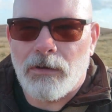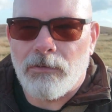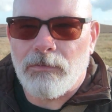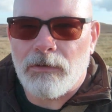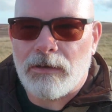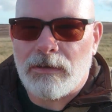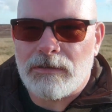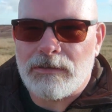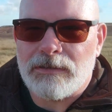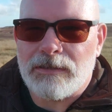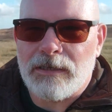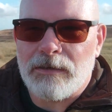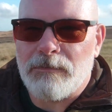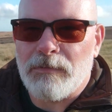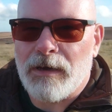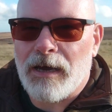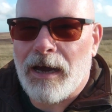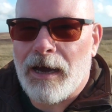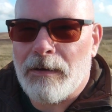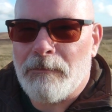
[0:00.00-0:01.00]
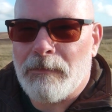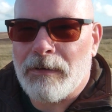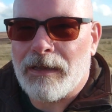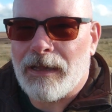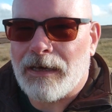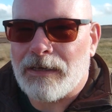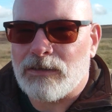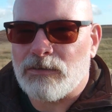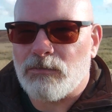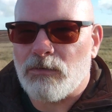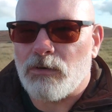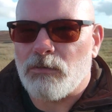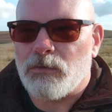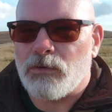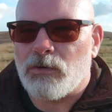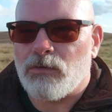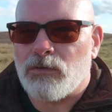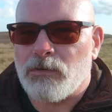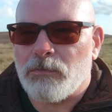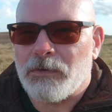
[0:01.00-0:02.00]
you can see behind me, that's where we're
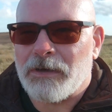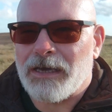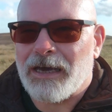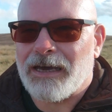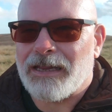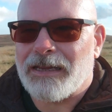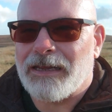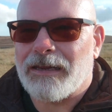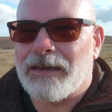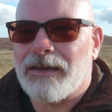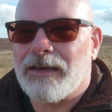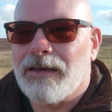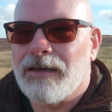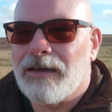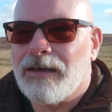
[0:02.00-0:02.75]
going to be heading.